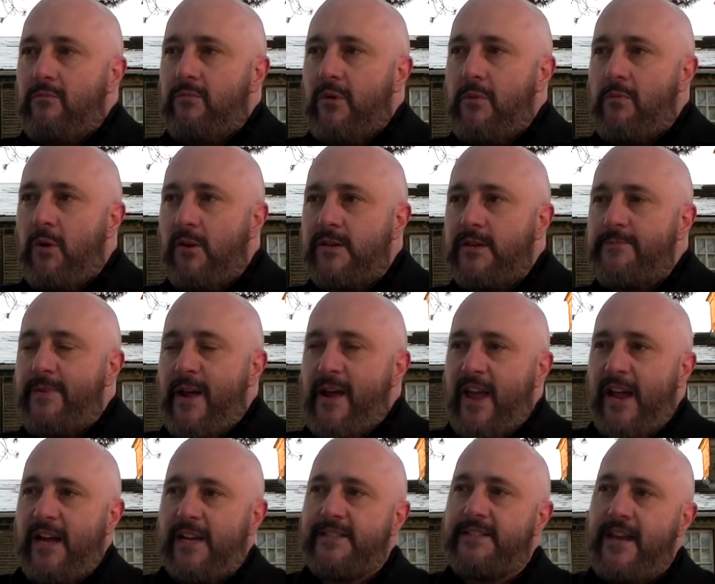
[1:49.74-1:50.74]
we want to
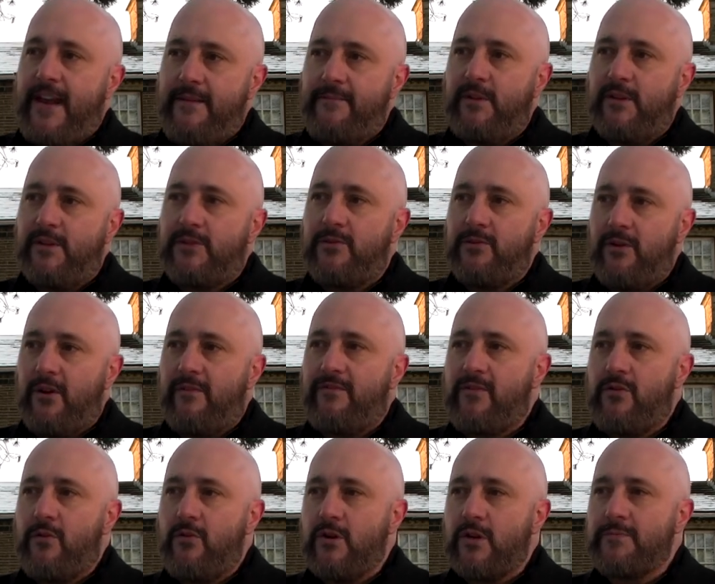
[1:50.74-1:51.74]
bring entertainment to it, of
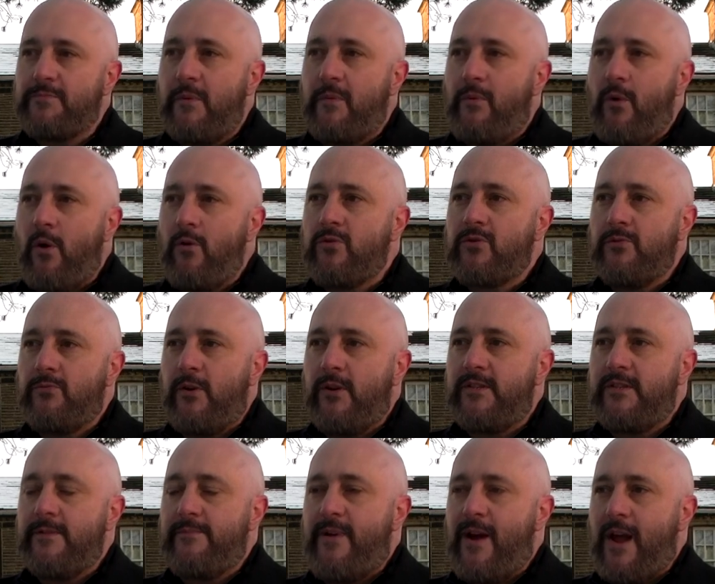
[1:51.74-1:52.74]
course, but we also
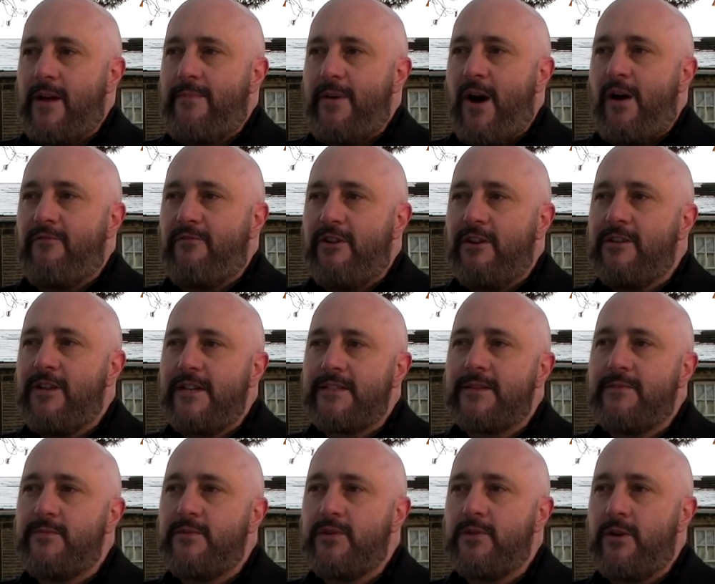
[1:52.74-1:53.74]
want to bring a bit of
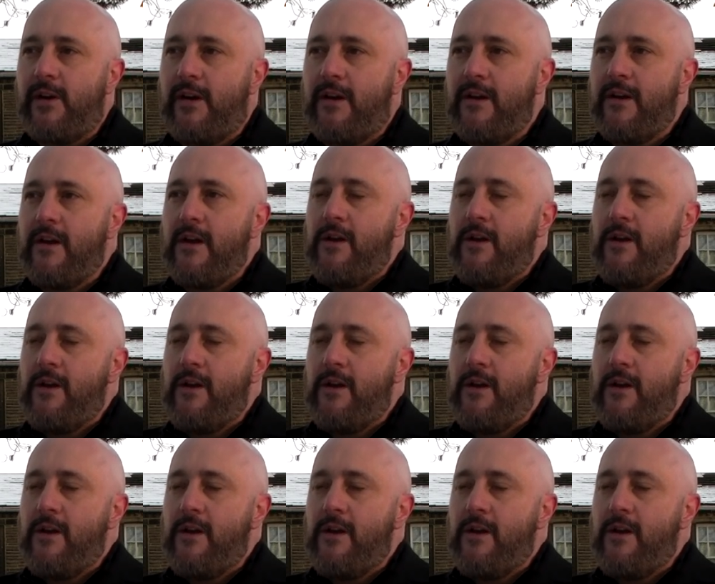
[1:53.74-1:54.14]
realism to it.